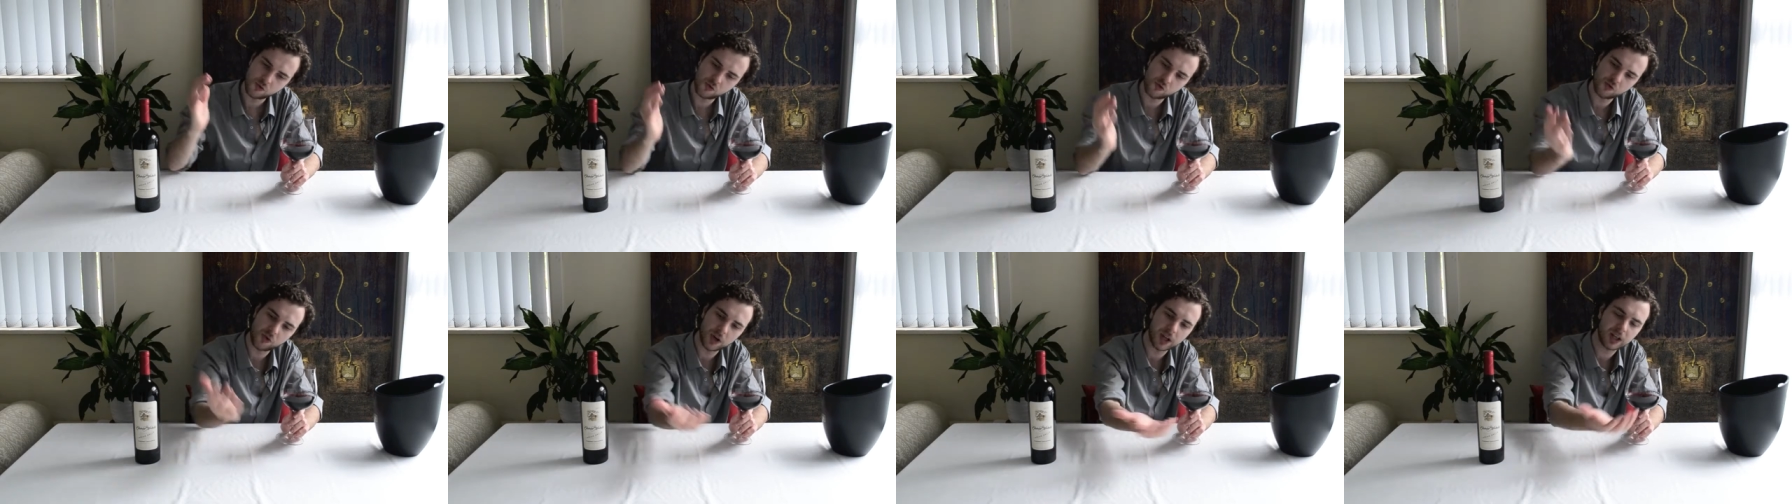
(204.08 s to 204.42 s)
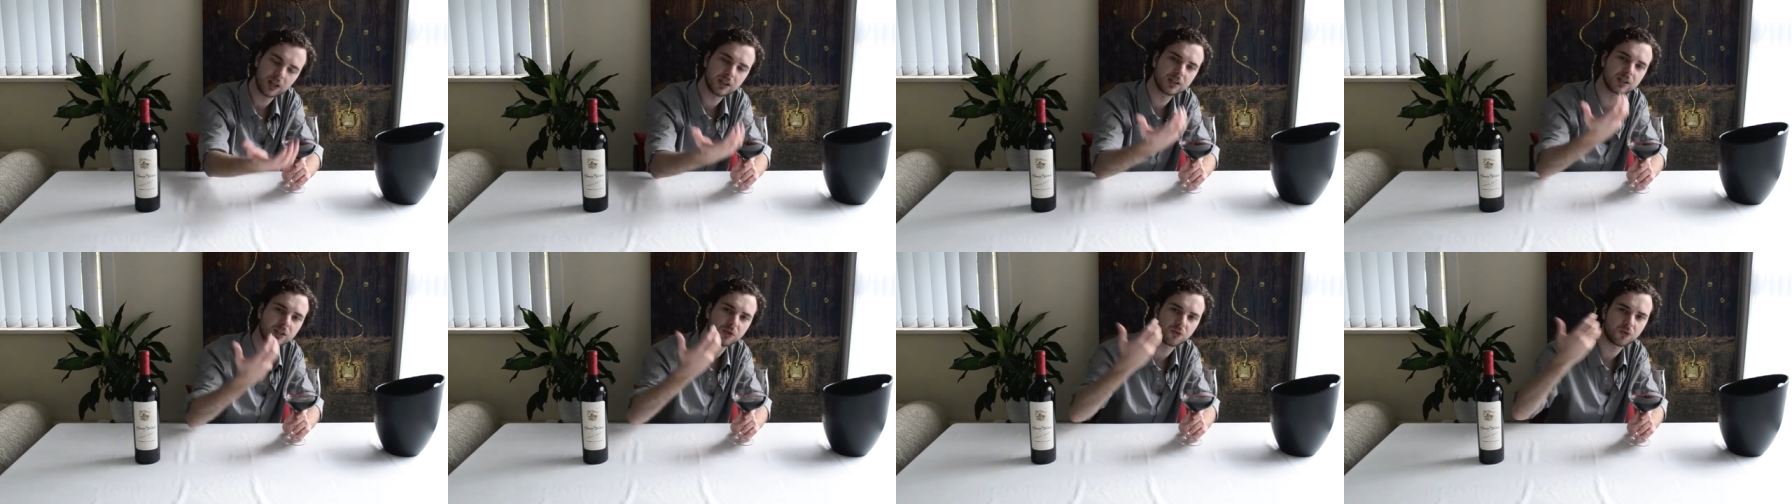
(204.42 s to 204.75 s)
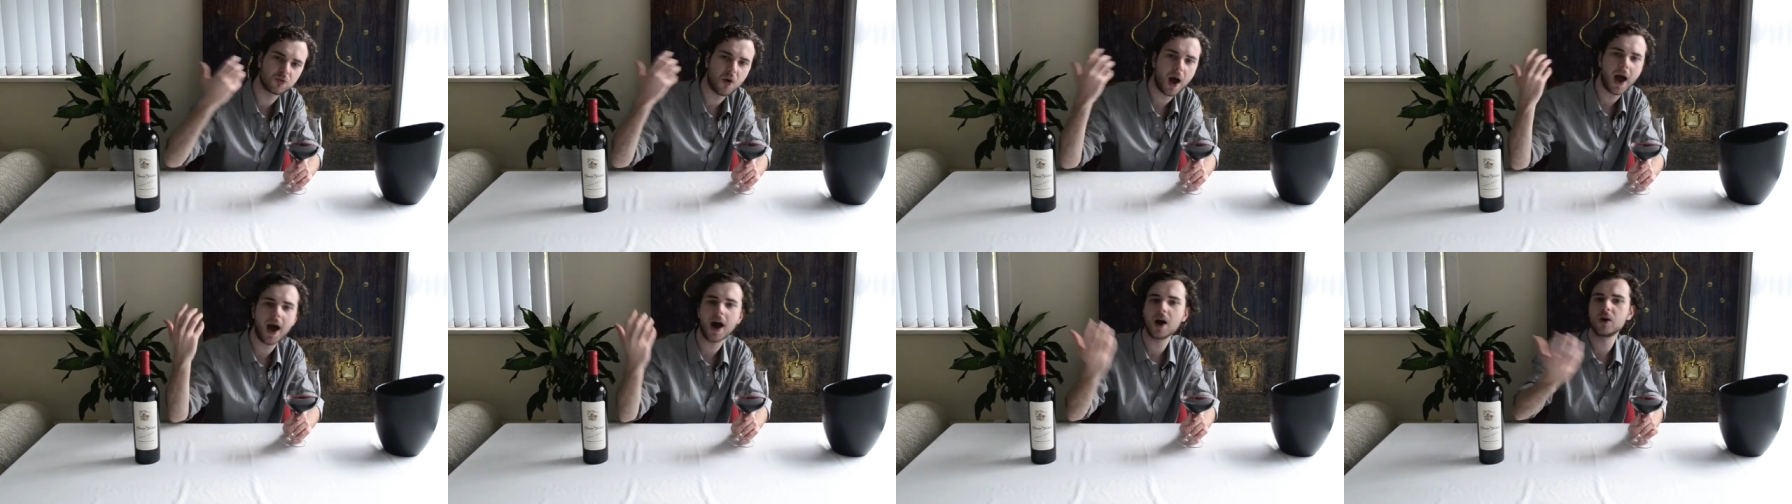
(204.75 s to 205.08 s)
rings
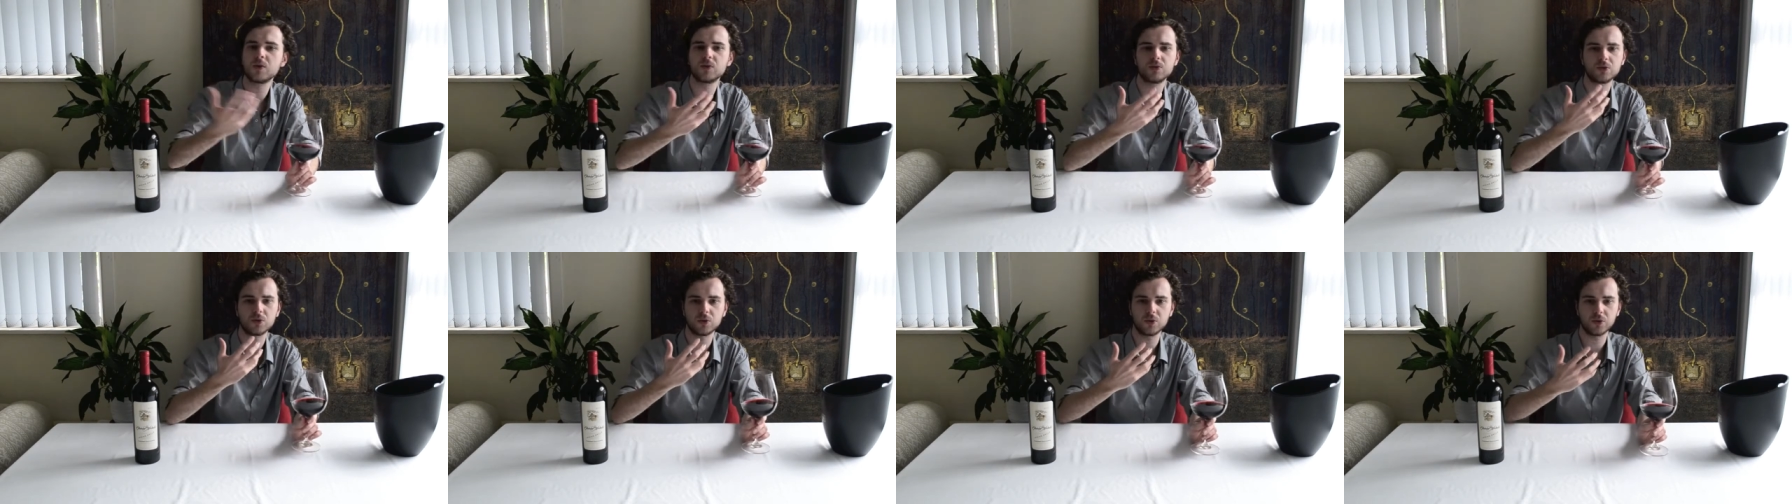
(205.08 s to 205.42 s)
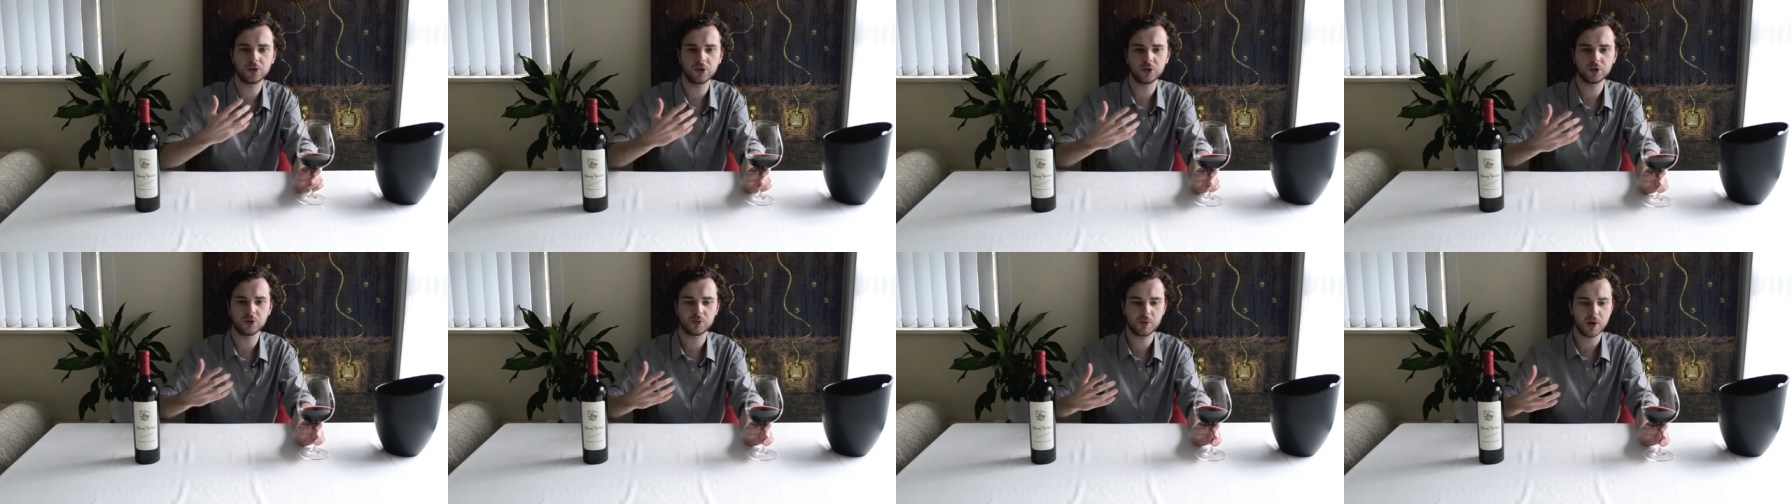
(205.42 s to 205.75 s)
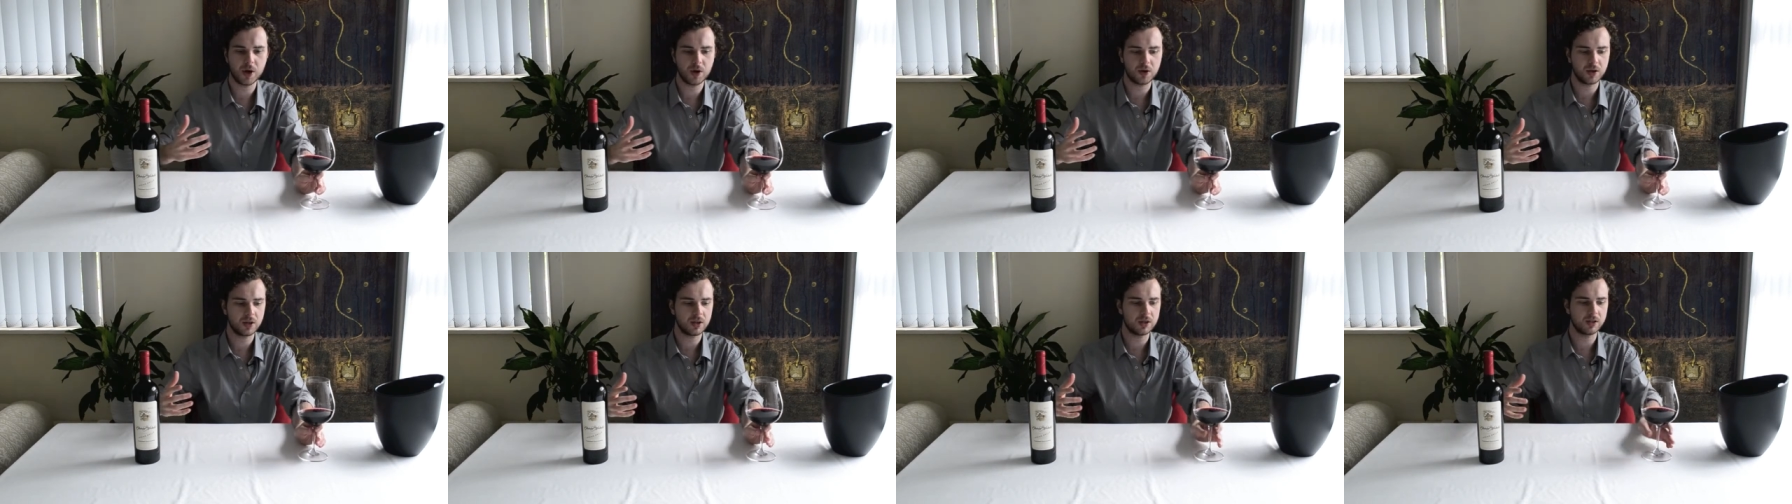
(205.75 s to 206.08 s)
around all those
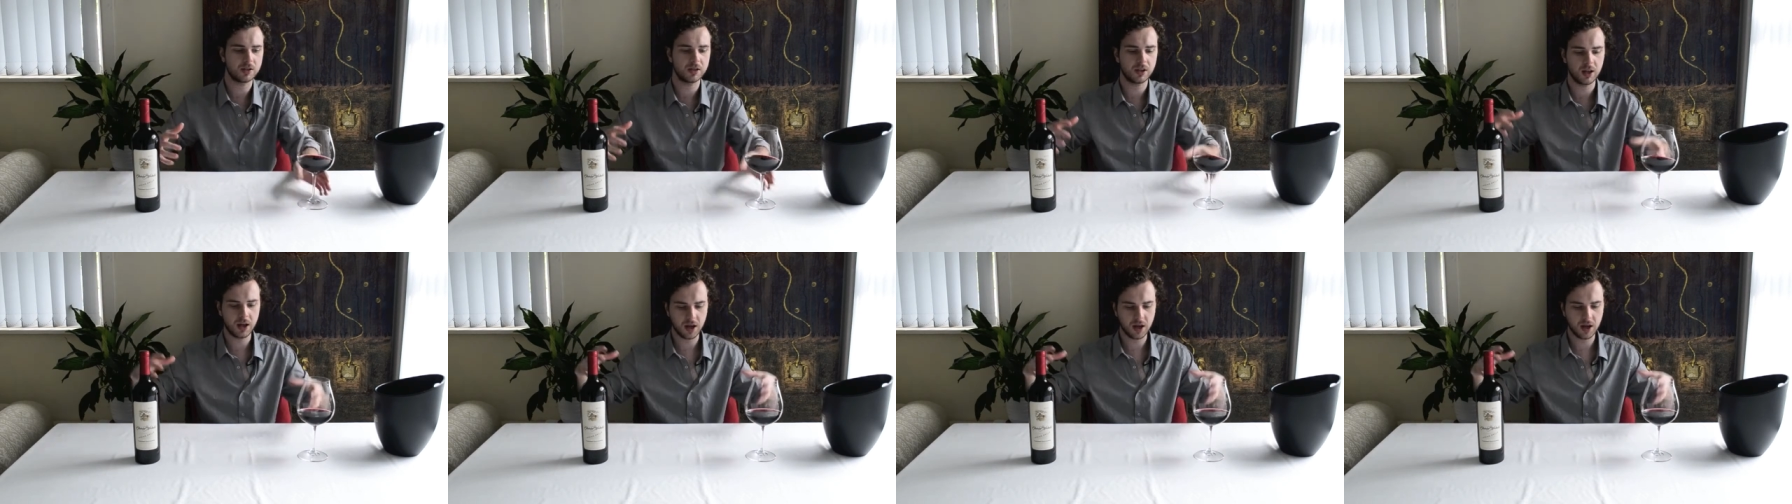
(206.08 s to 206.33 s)
berries